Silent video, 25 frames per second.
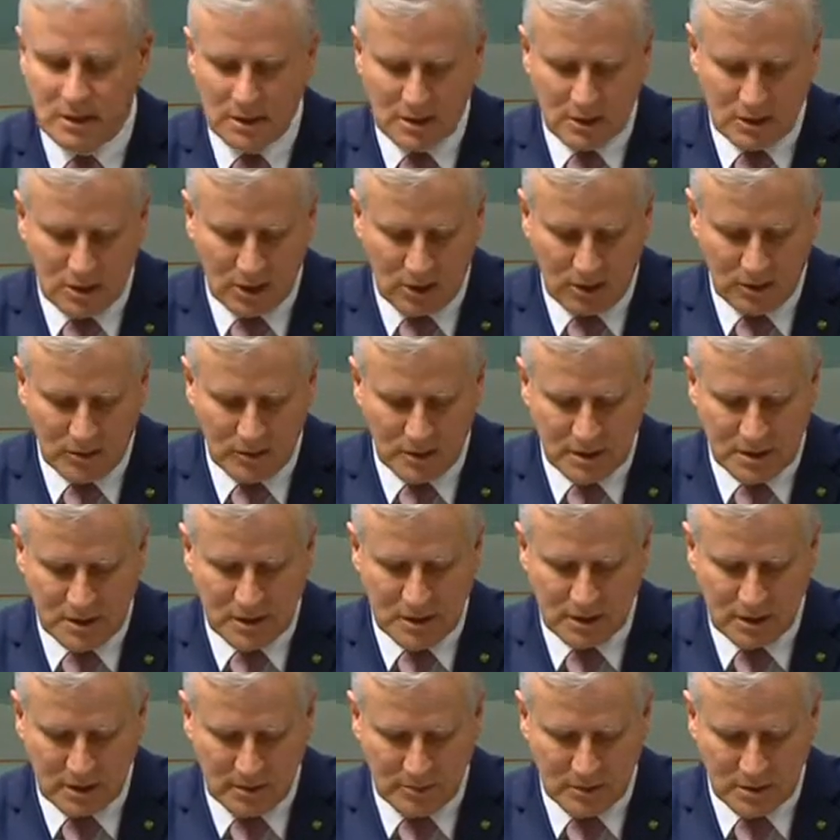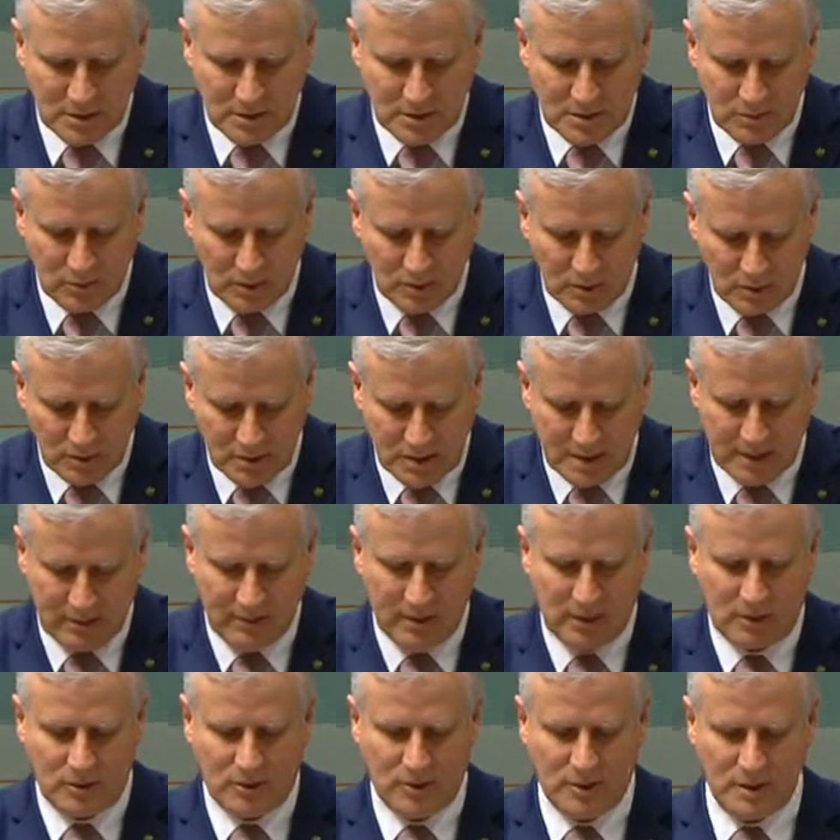Tolerance limits will also
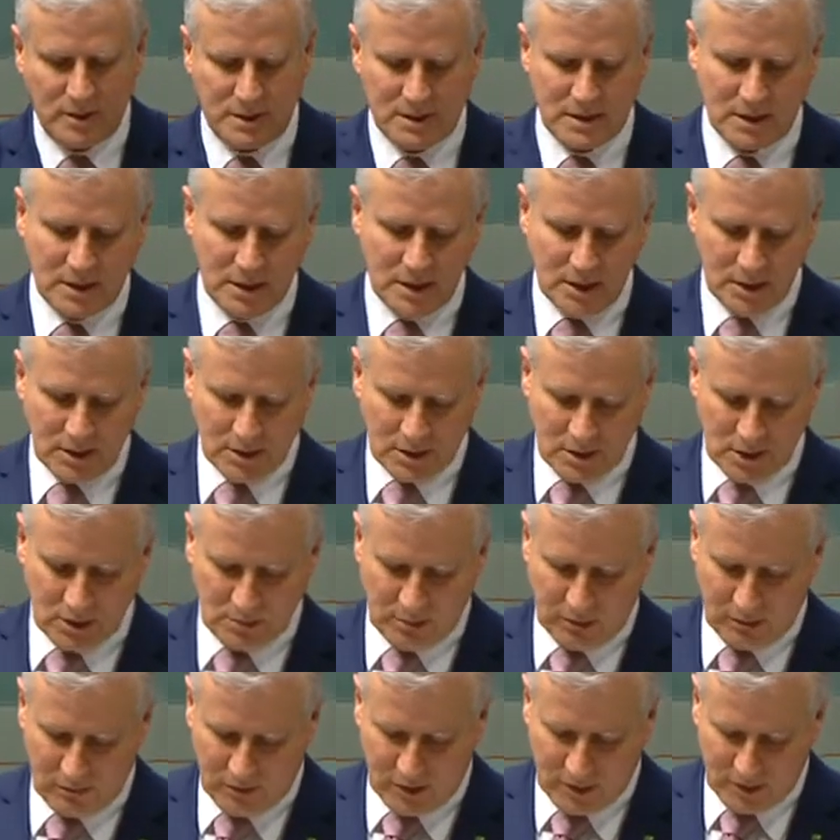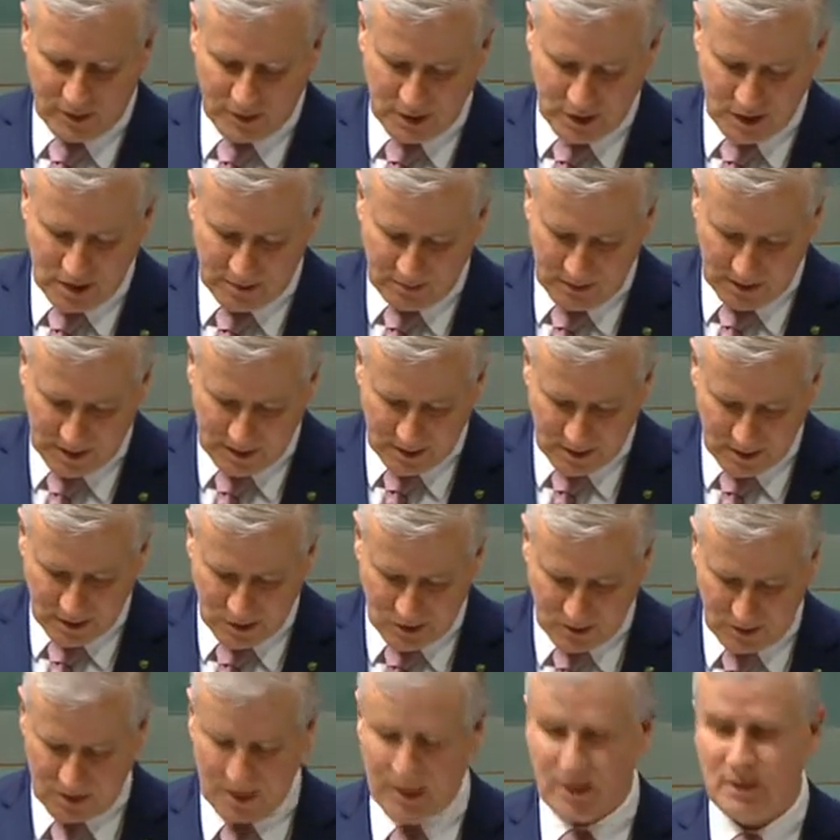increase to provide the shipping
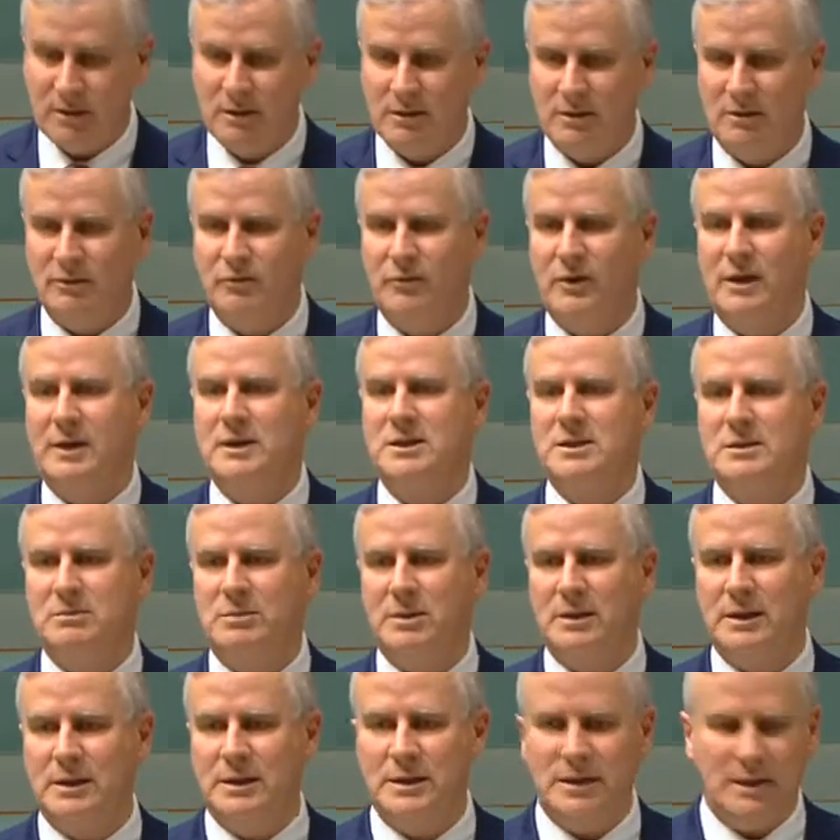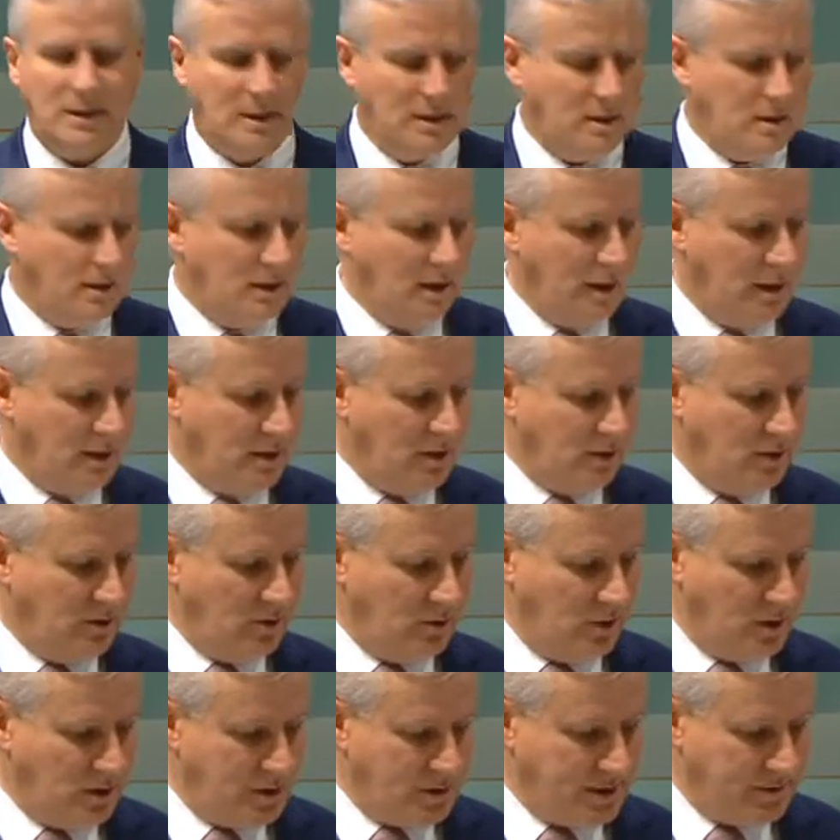industry the flexibility it
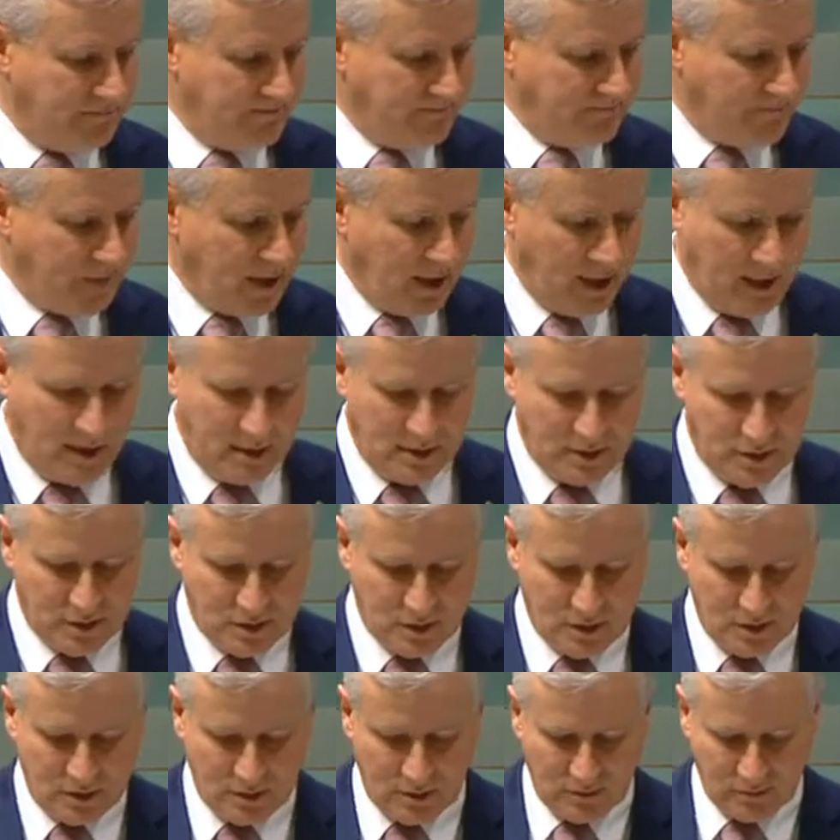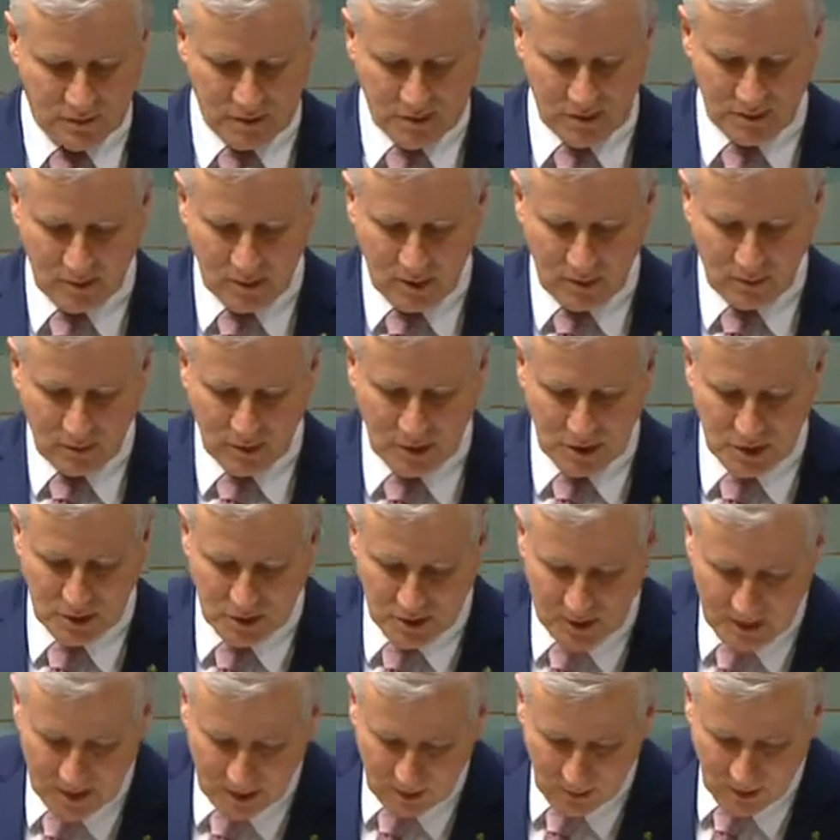needs and deserves.
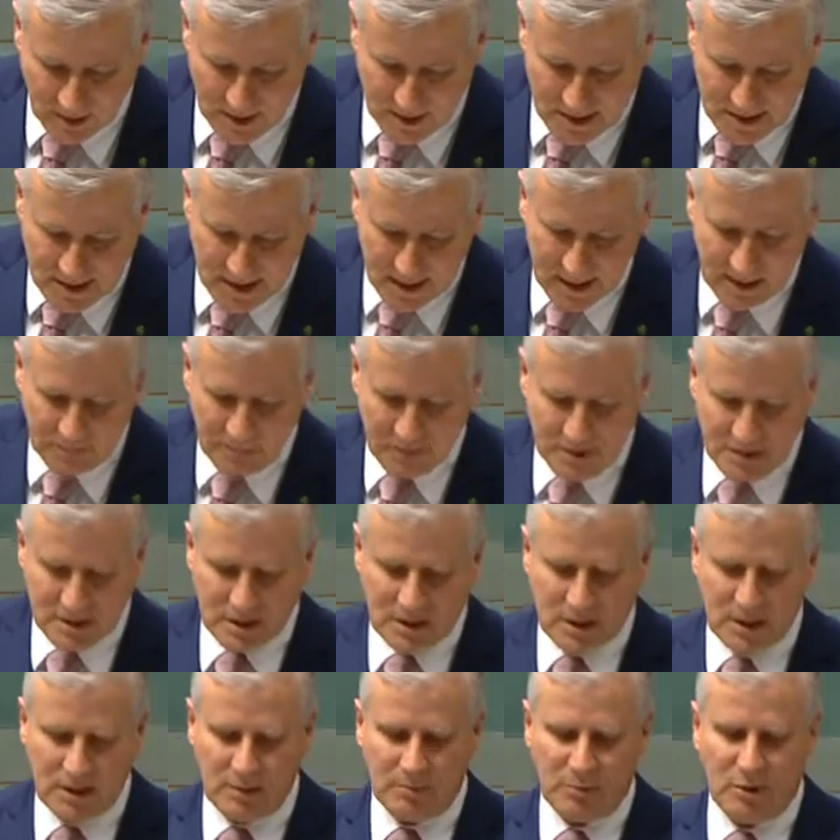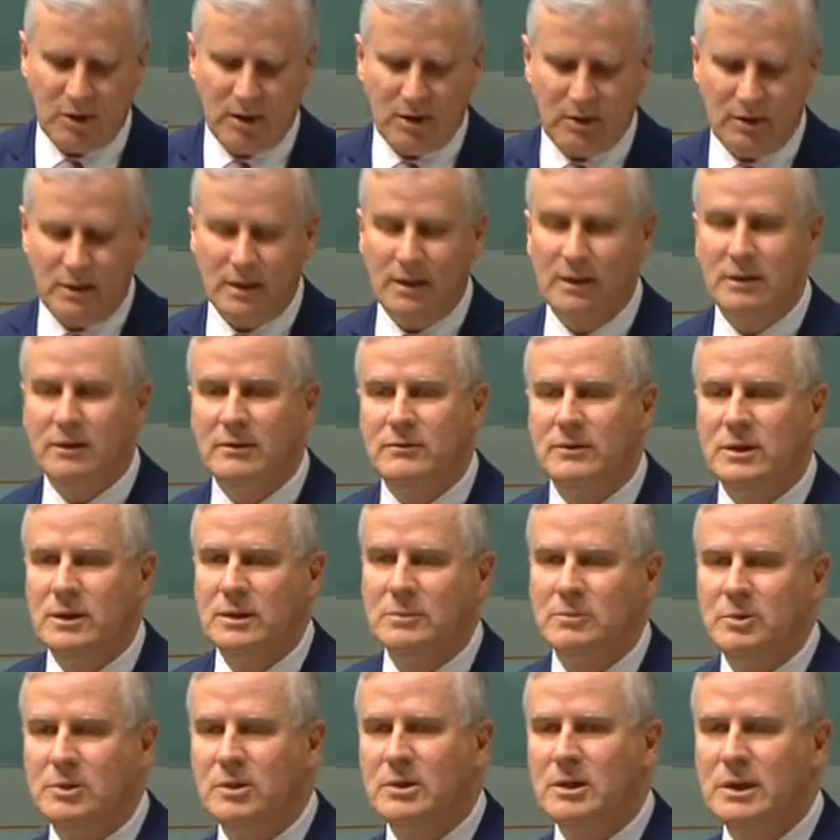Reducing red tape is a key priority of the
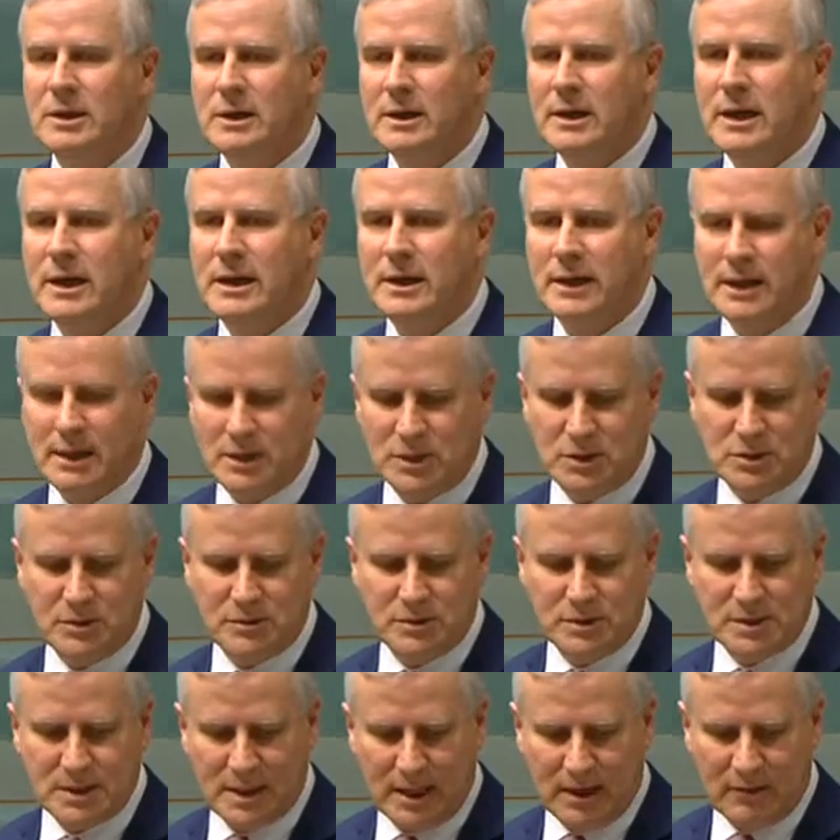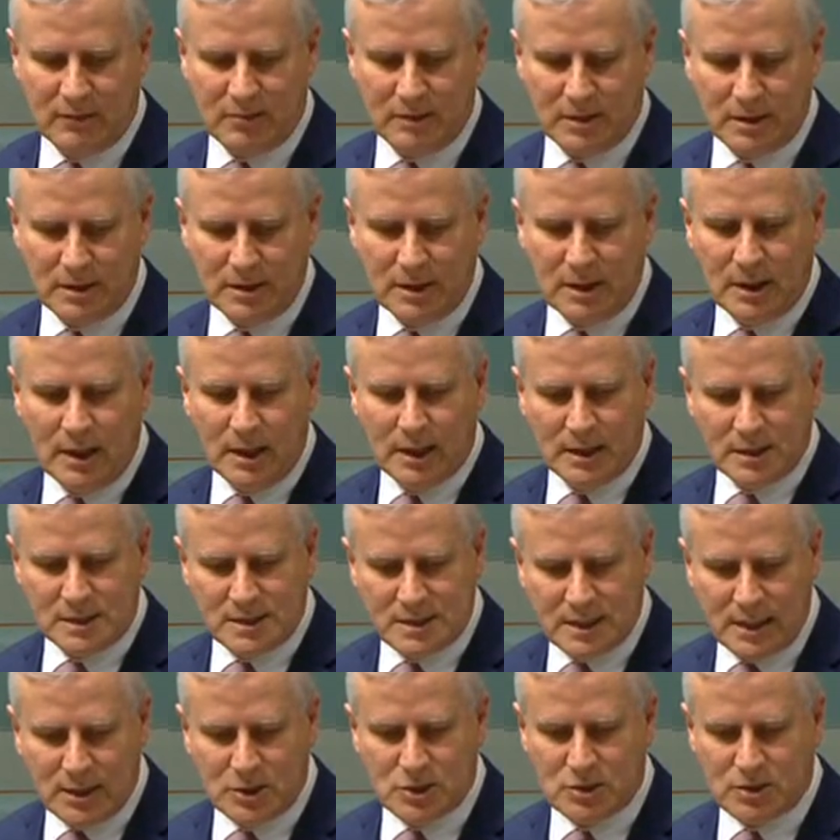Liberal and Nationals government and a
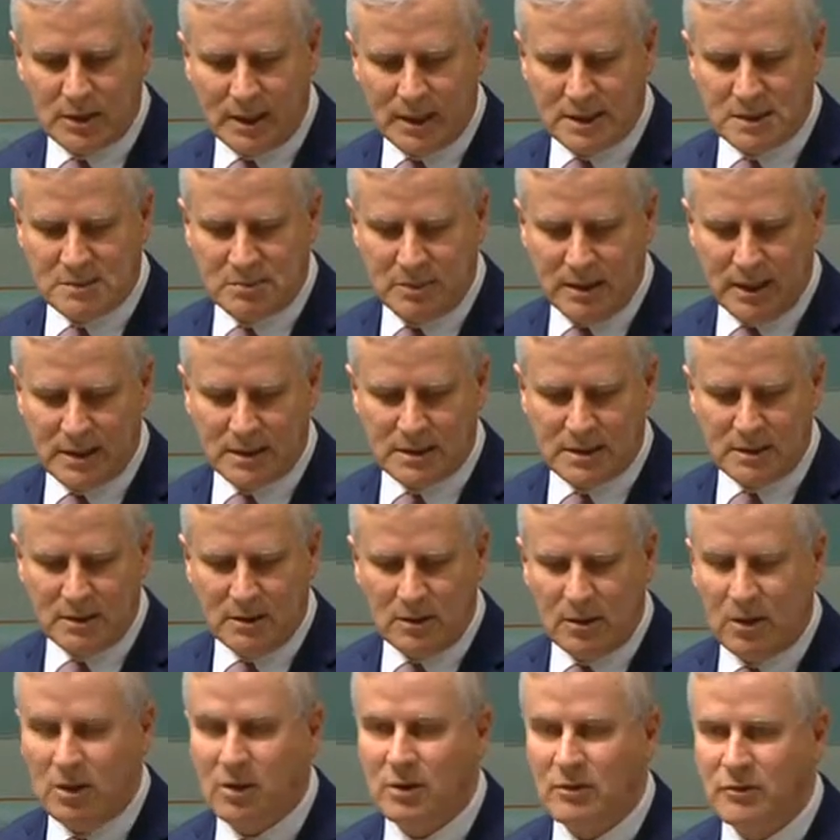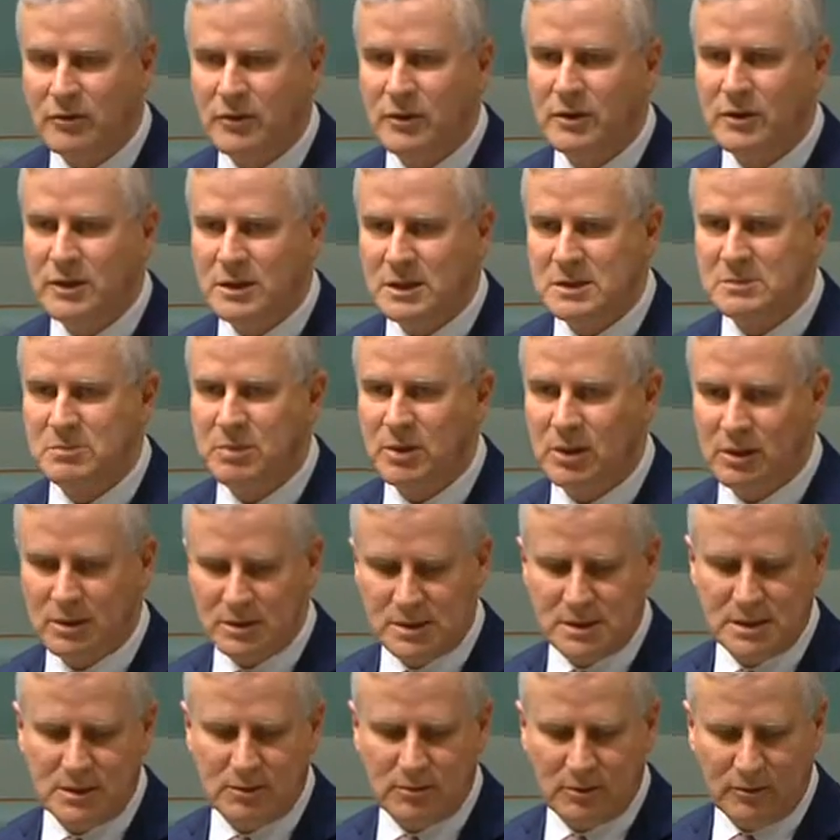central aspect of these
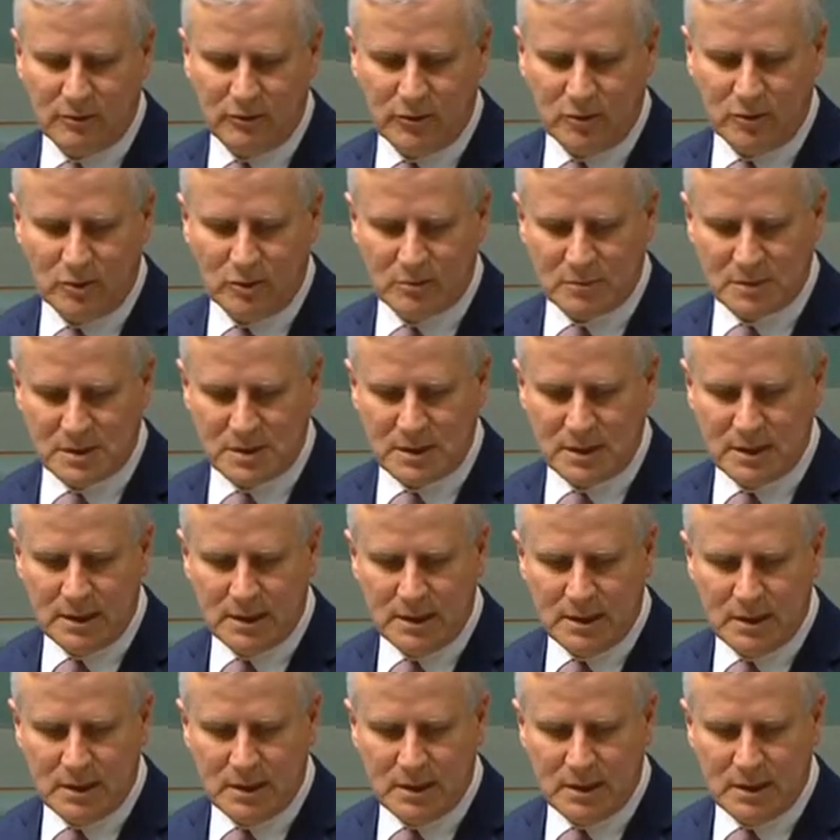policy reforms.